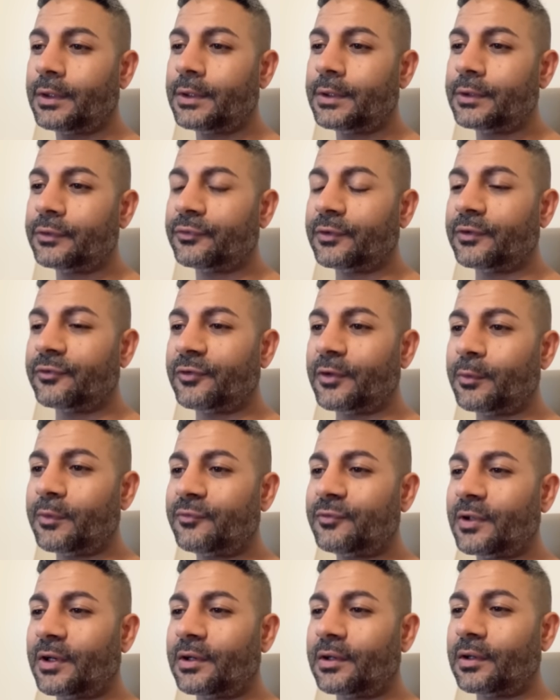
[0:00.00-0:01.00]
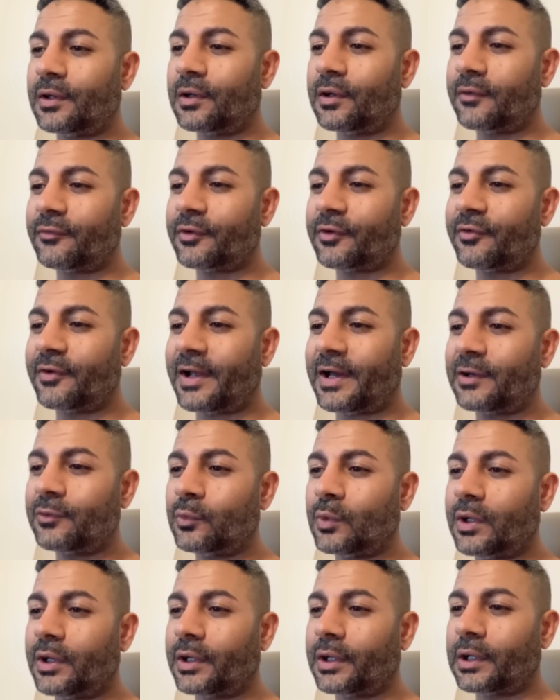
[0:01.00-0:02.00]
So you can see we've done a lot of the
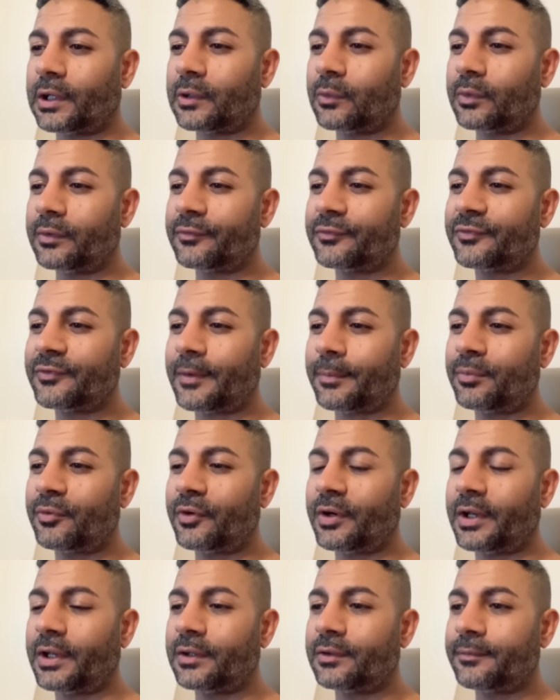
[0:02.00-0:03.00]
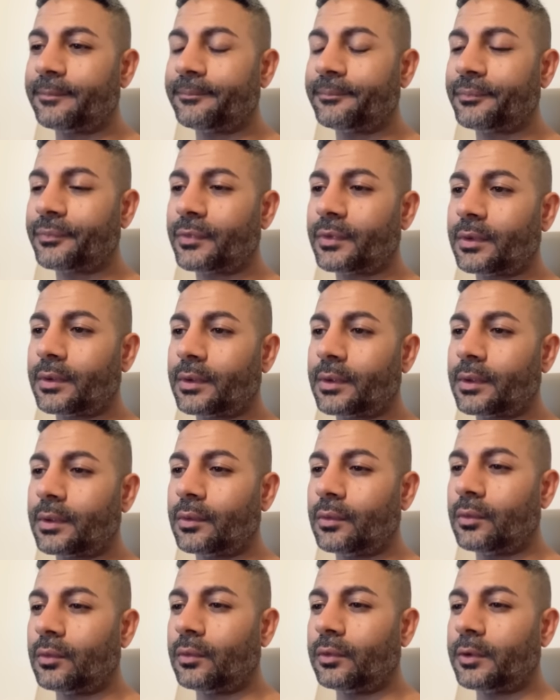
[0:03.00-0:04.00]
groundwork. We've separated
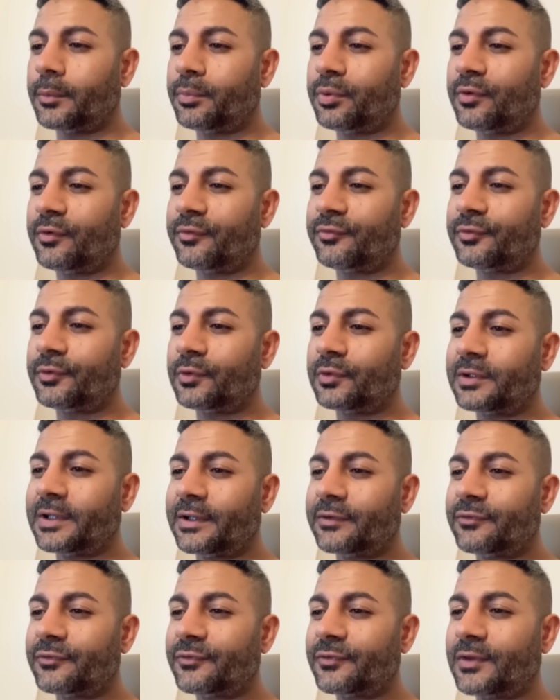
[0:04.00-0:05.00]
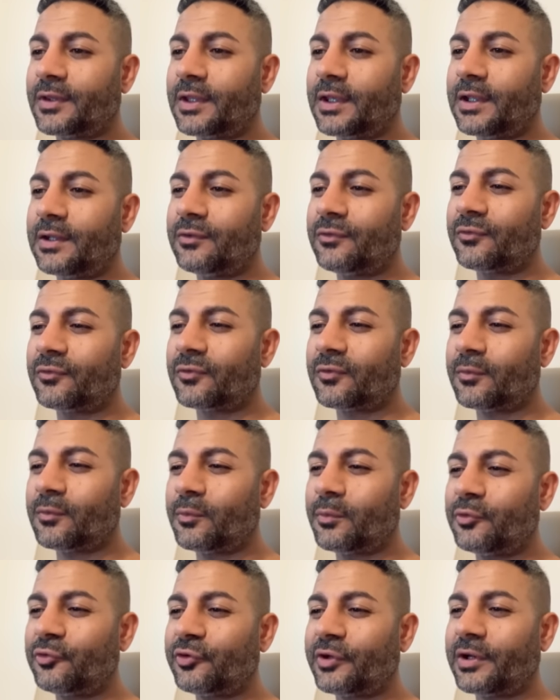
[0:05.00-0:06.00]
all the peripheral dead skins,
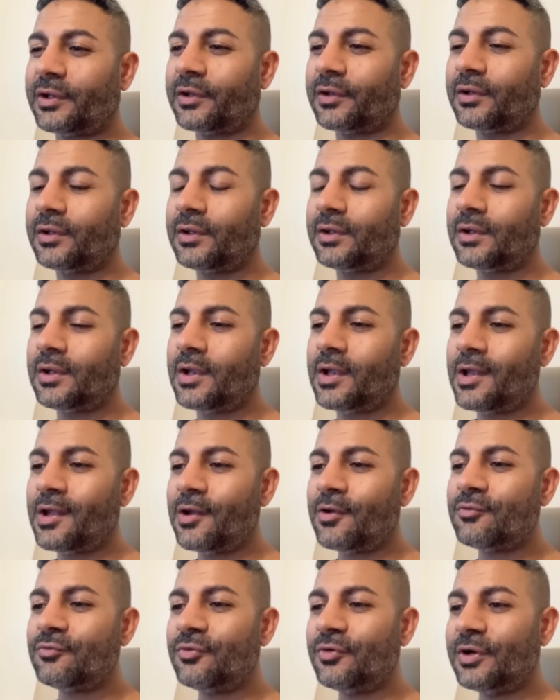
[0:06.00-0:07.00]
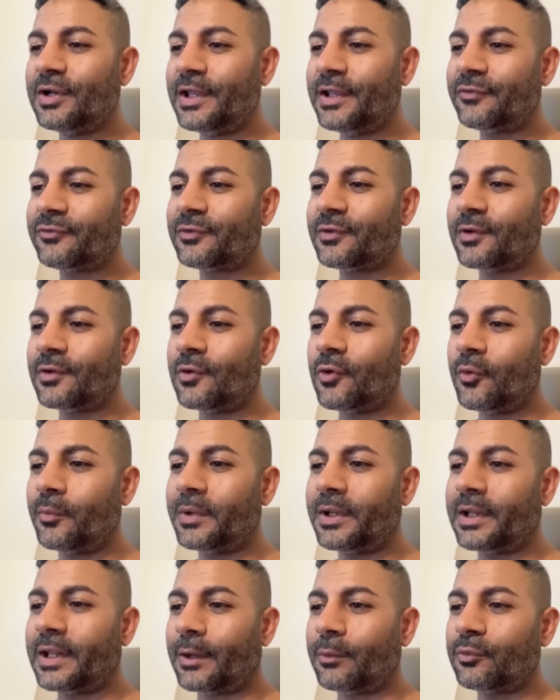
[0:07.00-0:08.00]
almost trying to release.
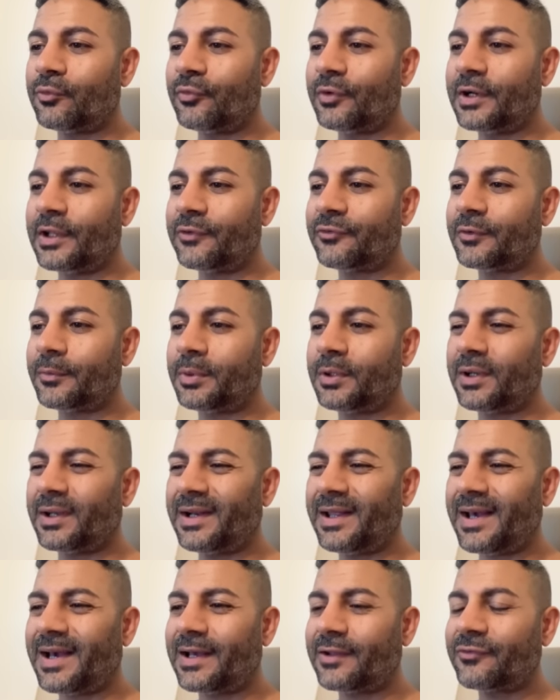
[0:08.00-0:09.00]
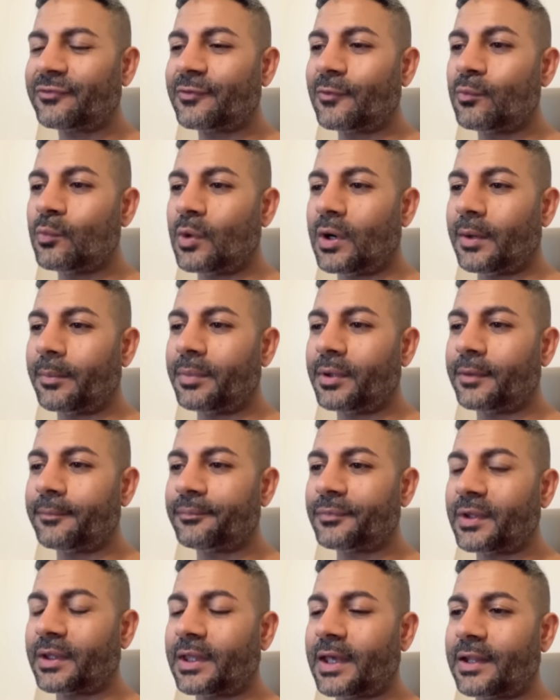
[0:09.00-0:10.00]
Normally that would release the plug, and it has somewhat, but
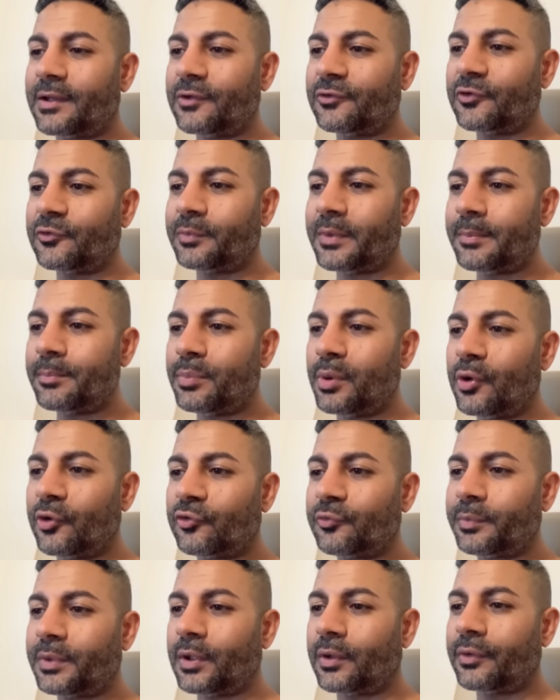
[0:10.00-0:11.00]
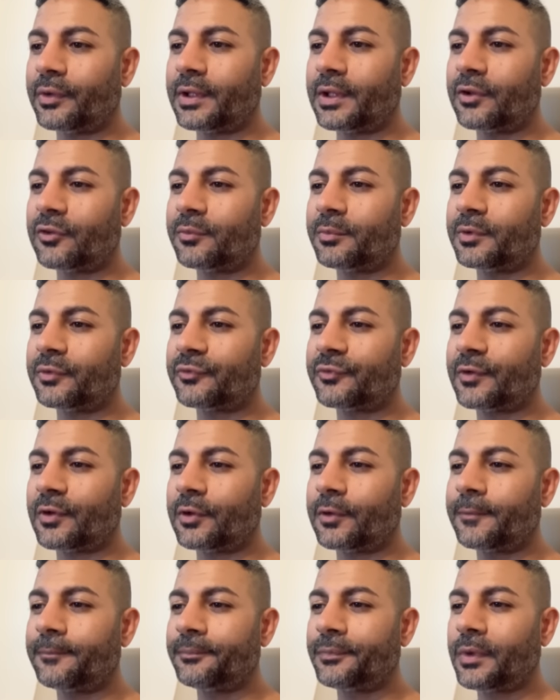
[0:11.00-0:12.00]
again, this has been pushed beyond the isthmus.
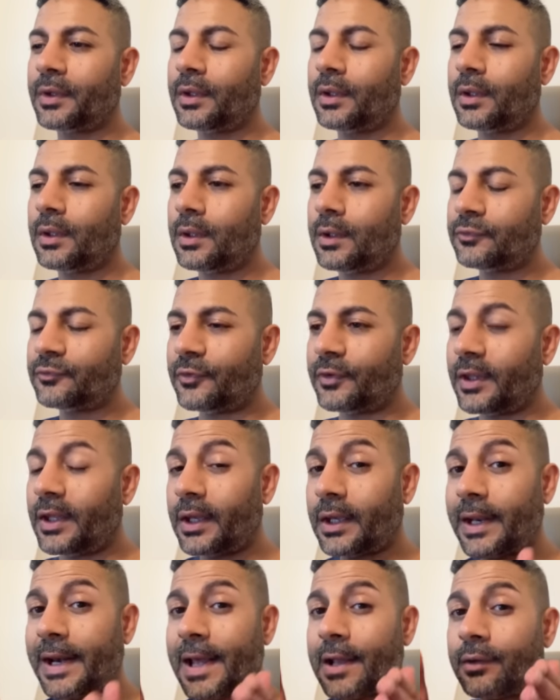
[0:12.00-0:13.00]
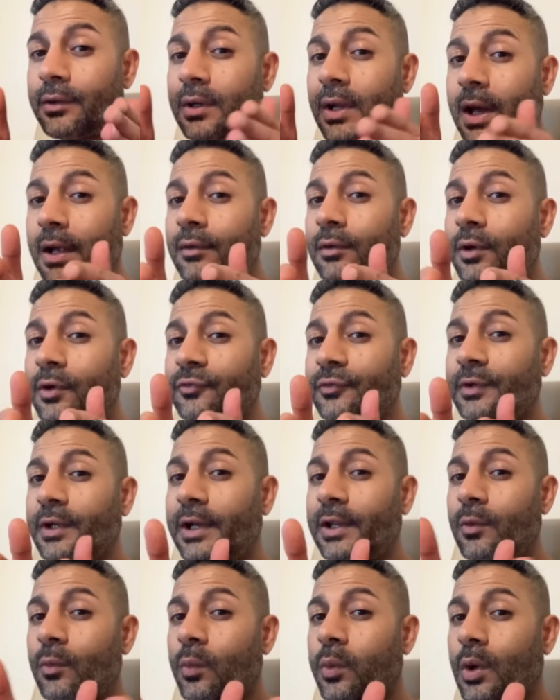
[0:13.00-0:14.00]
So the ear canal narrows and then
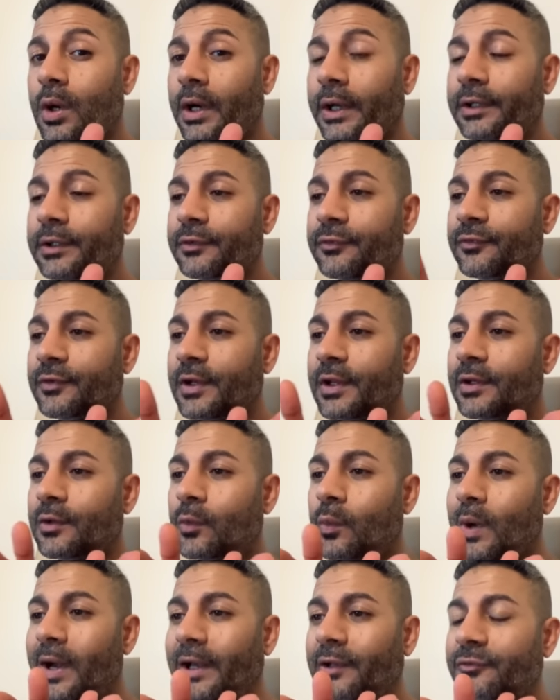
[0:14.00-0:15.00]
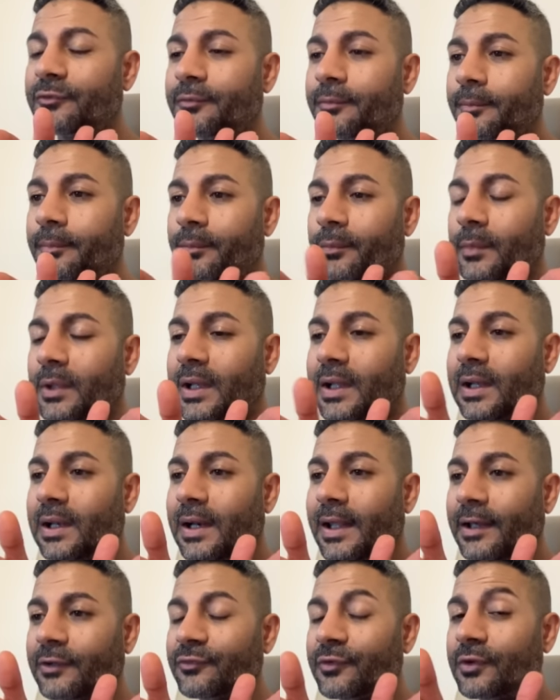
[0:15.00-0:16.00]
it widens, and then the wax
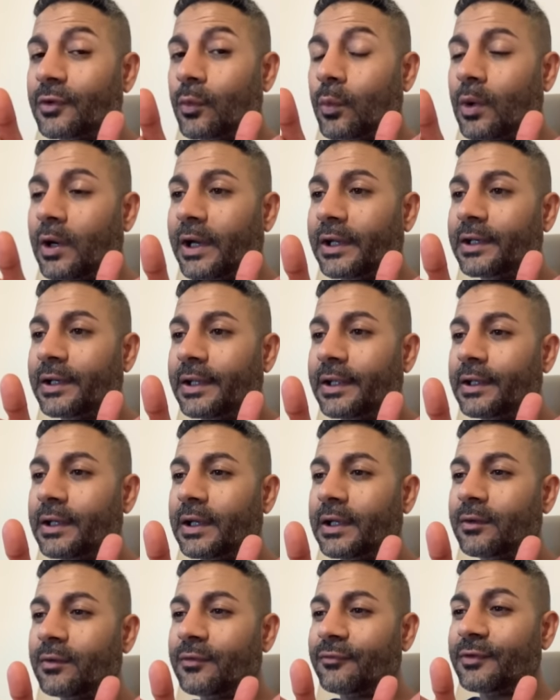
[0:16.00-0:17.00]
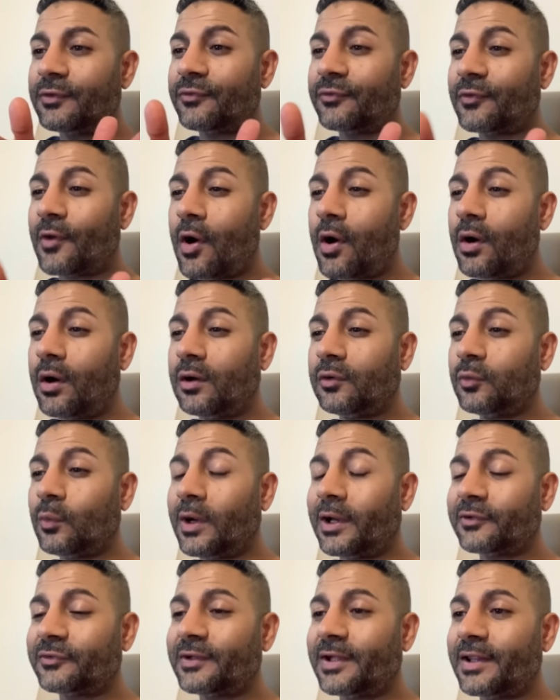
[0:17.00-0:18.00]
collects in the widening. And if it's hard
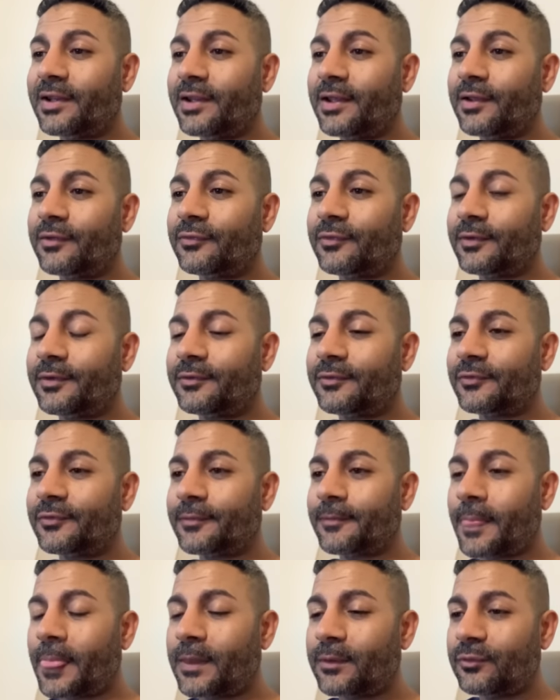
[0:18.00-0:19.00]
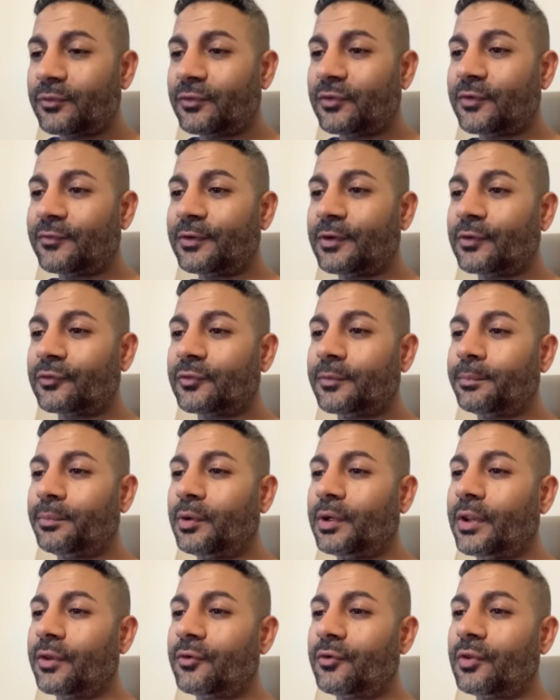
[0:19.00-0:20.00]
wax like this, it's difficult to pull
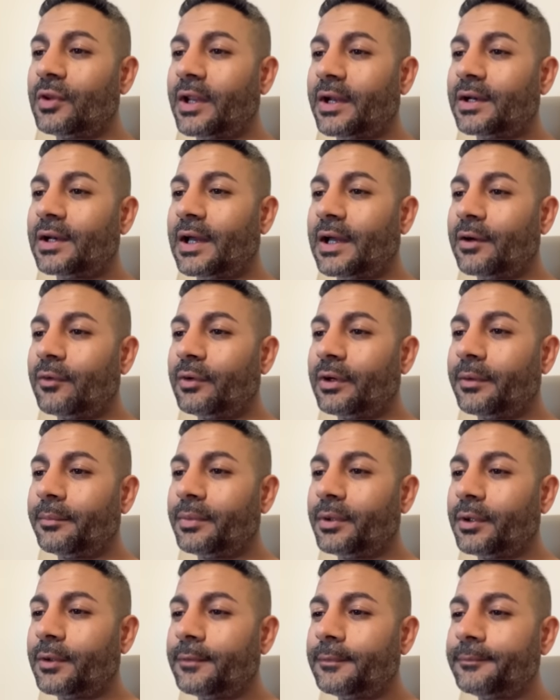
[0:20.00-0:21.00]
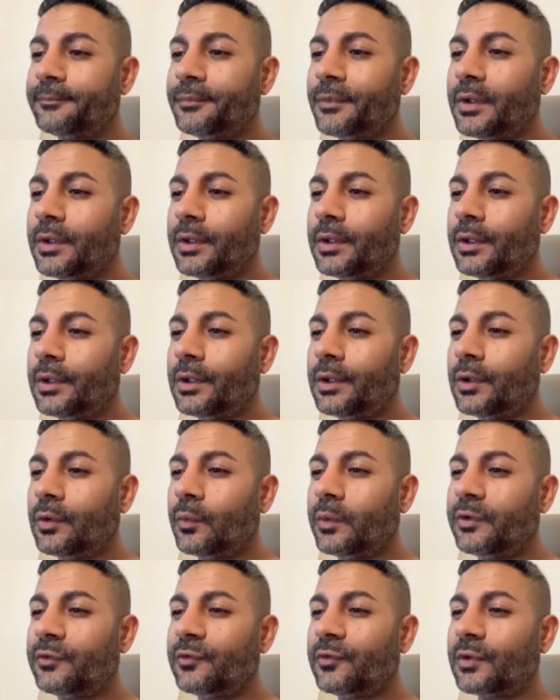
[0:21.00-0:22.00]
it through that narrowing, but
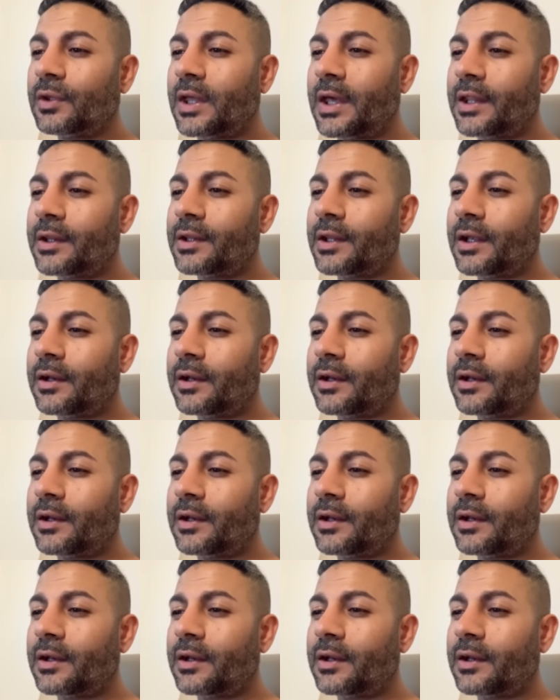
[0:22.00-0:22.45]
we do get there.